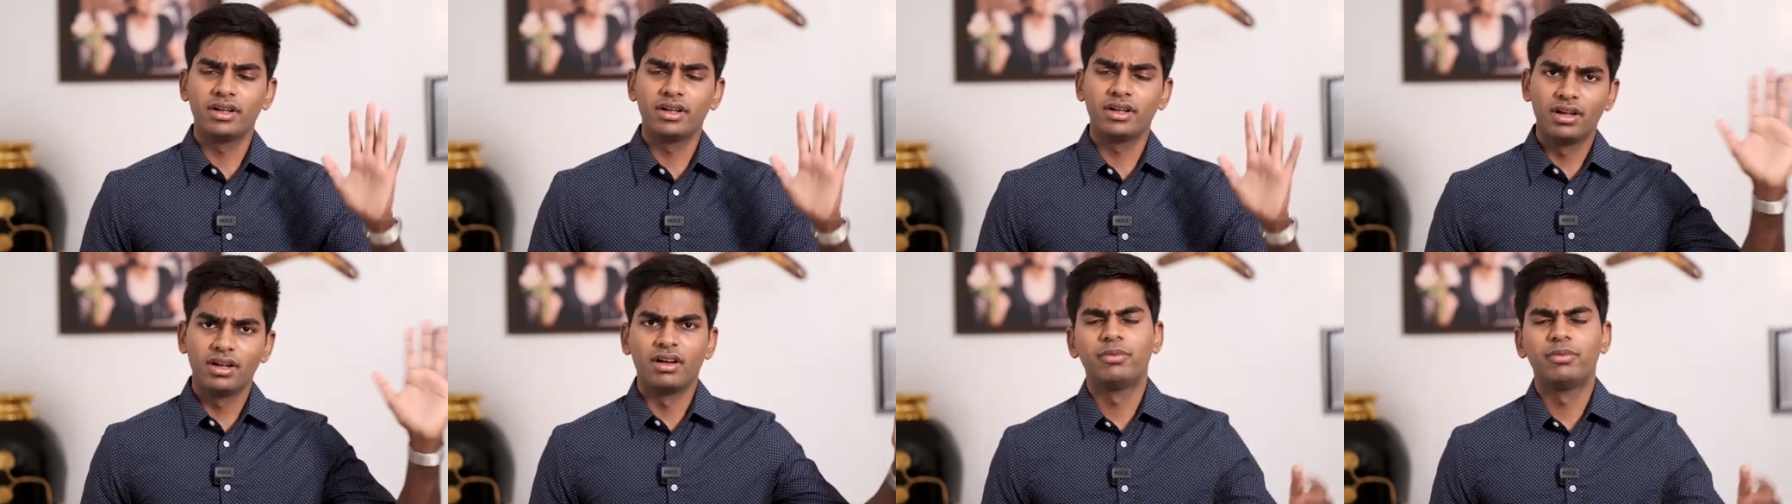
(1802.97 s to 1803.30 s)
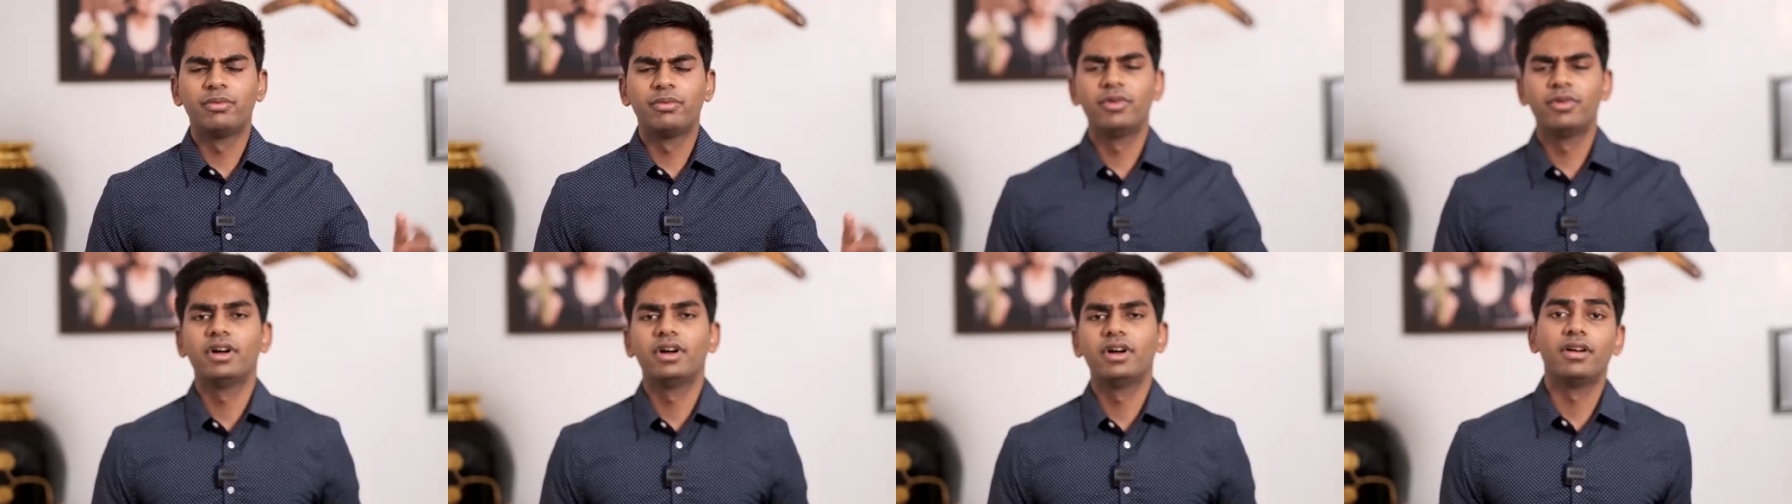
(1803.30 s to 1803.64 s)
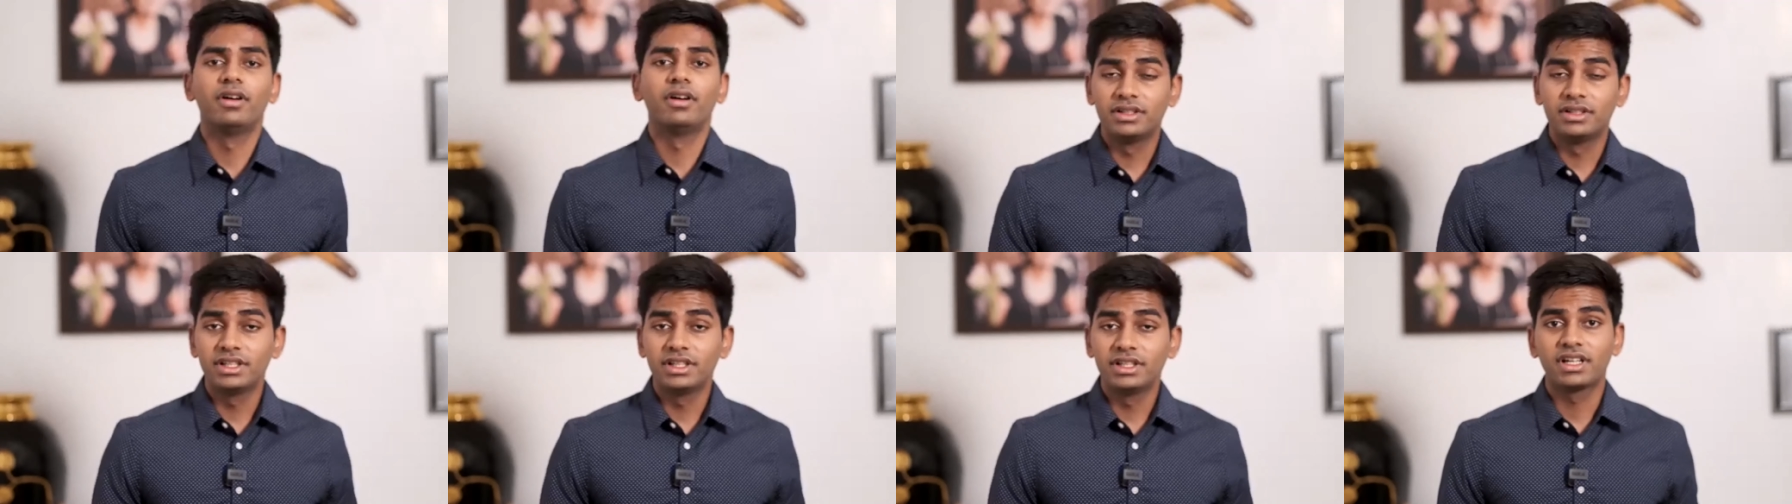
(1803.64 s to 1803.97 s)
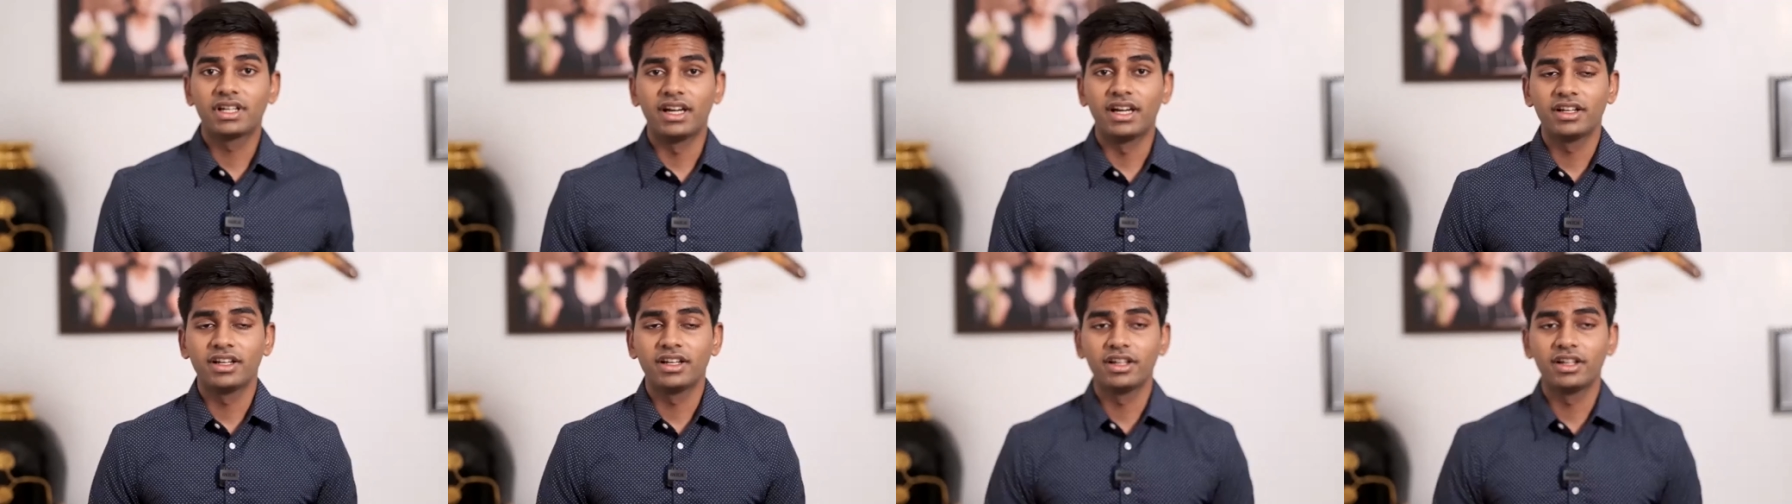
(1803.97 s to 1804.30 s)
For uh, just
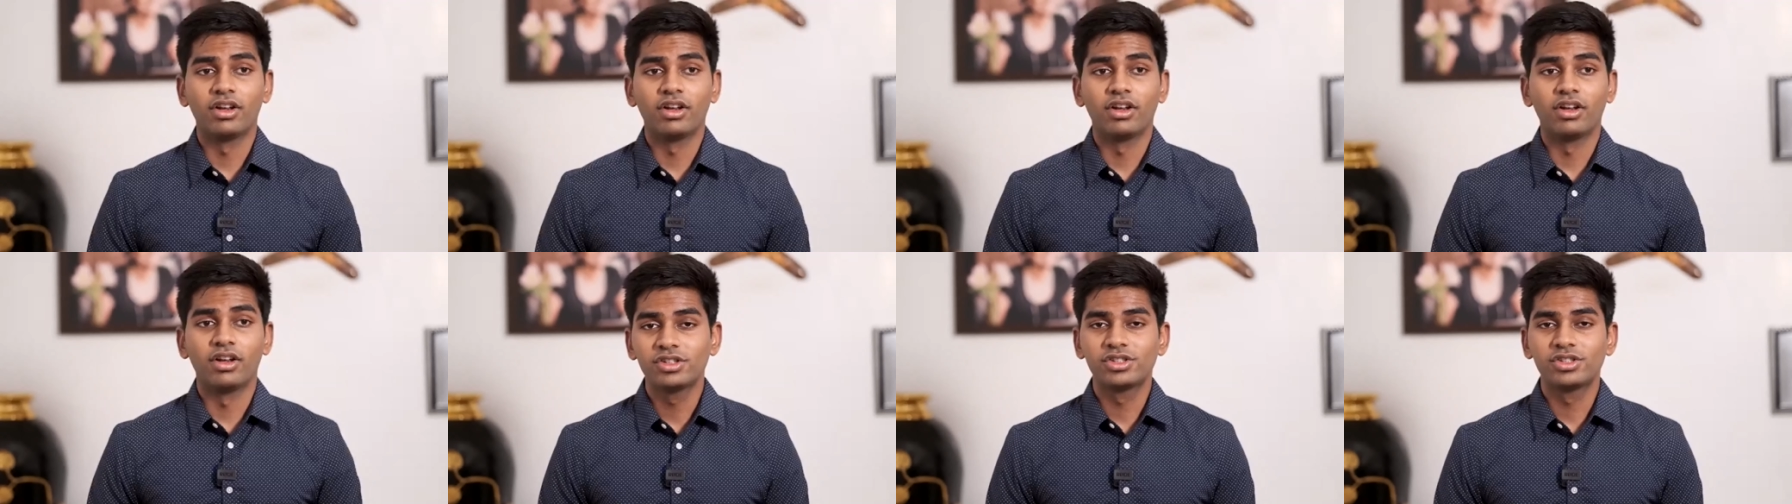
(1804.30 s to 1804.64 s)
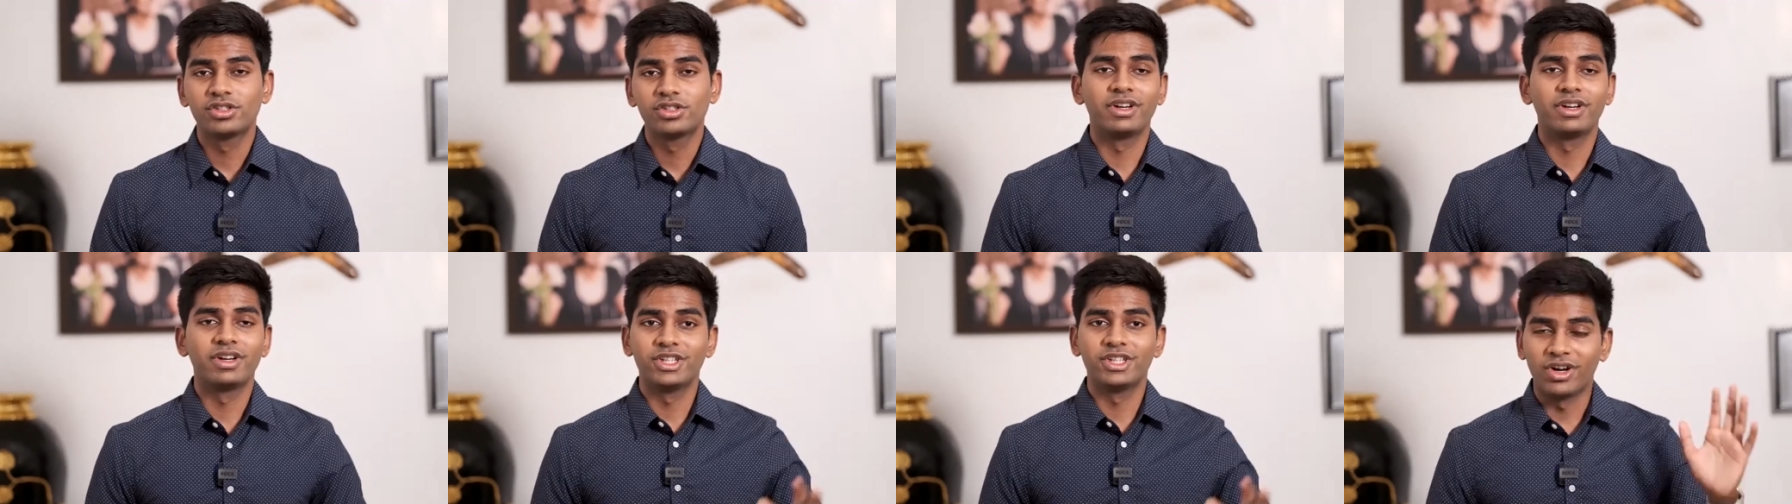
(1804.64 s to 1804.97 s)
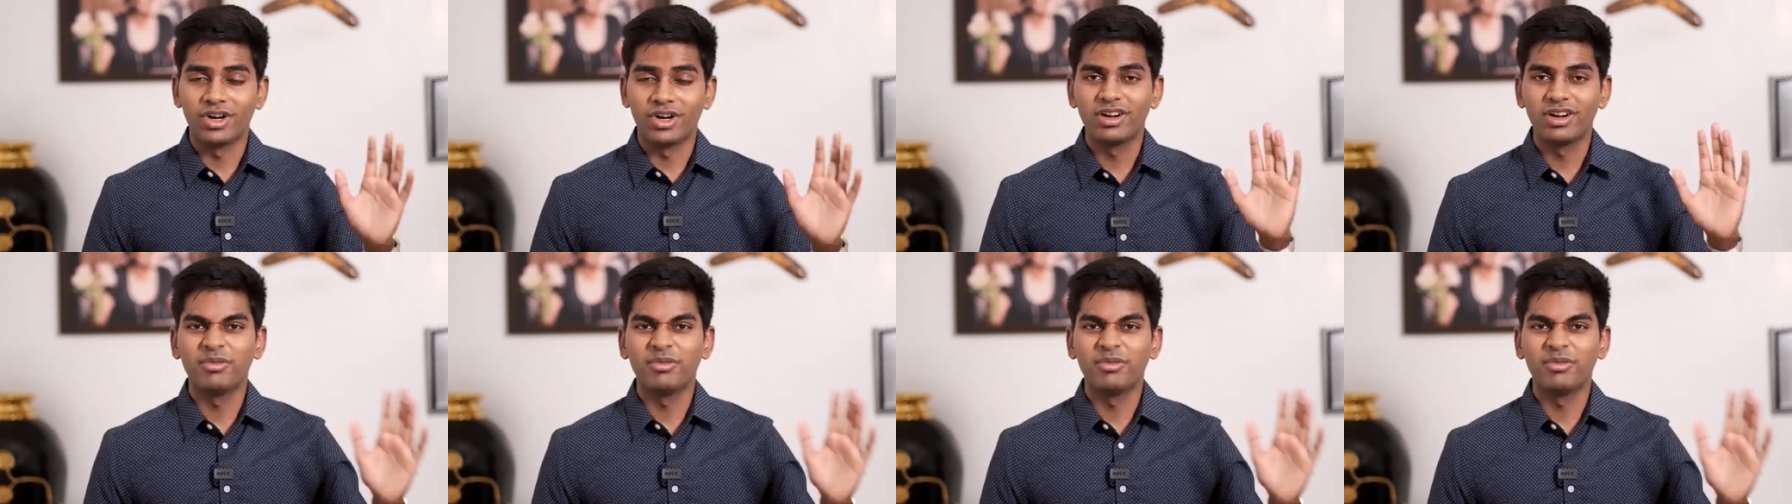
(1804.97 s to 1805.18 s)
cutting a long story short,